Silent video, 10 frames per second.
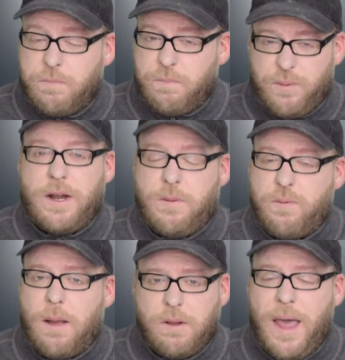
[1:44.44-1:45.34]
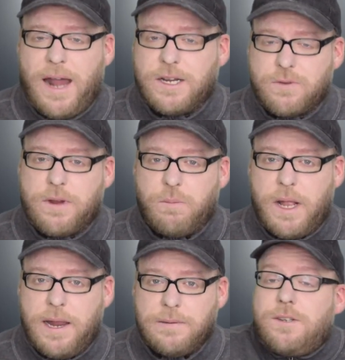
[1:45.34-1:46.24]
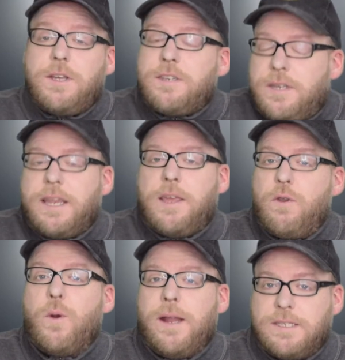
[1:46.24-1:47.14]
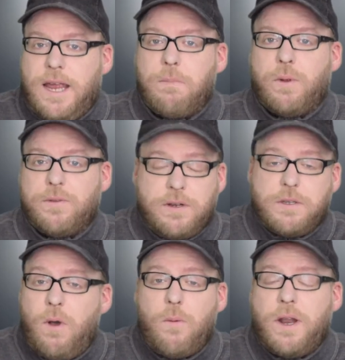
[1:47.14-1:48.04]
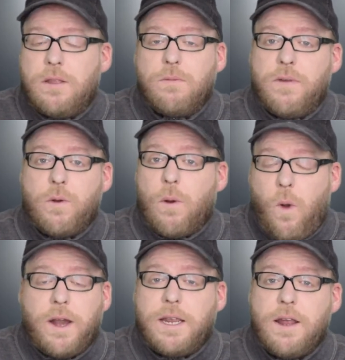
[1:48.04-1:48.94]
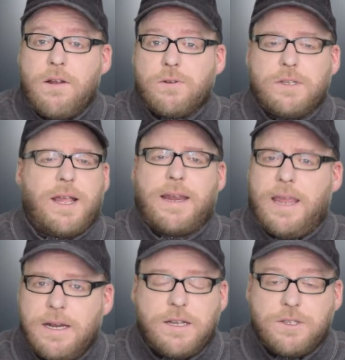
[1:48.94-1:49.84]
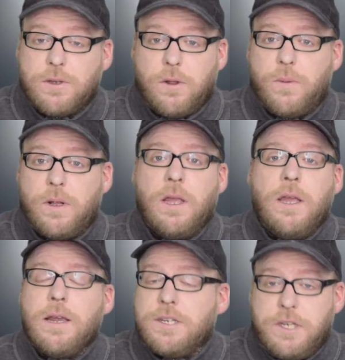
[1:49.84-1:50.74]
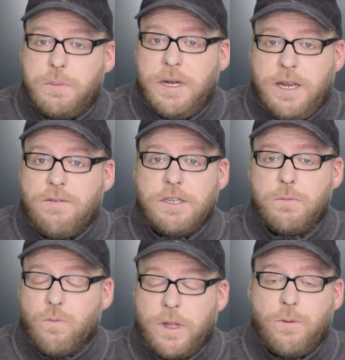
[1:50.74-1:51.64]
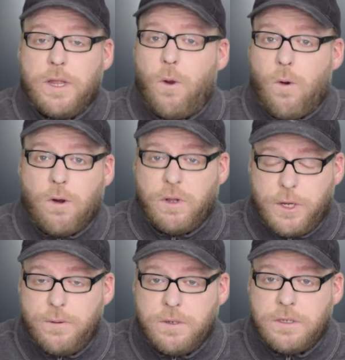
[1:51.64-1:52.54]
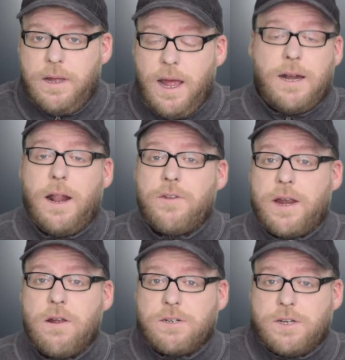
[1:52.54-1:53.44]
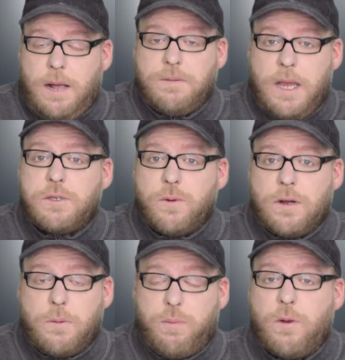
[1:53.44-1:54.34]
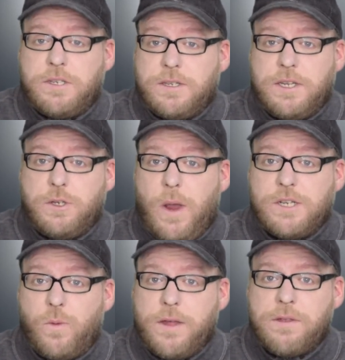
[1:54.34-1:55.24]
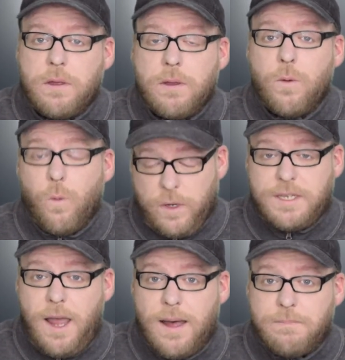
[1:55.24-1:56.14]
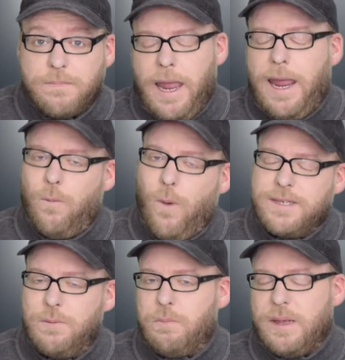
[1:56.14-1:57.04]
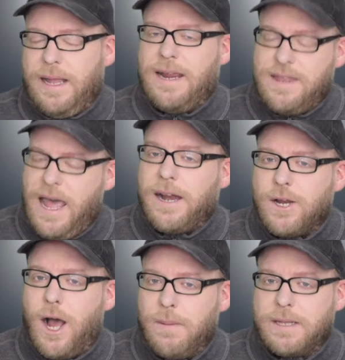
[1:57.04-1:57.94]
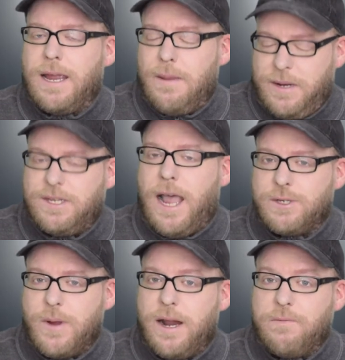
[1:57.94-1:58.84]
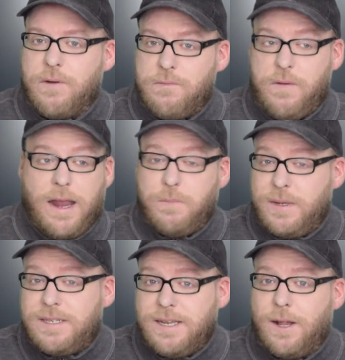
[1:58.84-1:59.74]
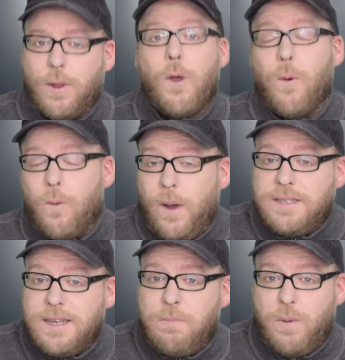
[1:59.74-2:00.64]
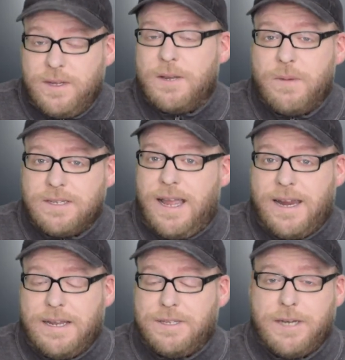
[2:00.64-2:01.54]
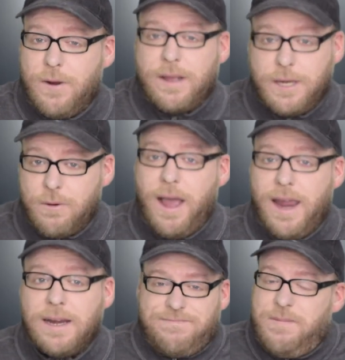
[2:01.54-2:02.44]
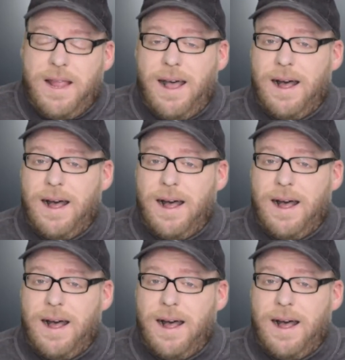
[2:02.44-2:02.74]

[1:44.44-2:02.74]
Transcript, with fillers: pretty problematic screenplay. Just to give you an example, there's a moment in the movie where one character is like inconsolable because she's been given some really, really horrible news, and another character comes up to her to broach the situation with, What's up? It wasn't played that comically, I'm exaggerating for effect, but still, what's up when someone's like hysterically crying? No,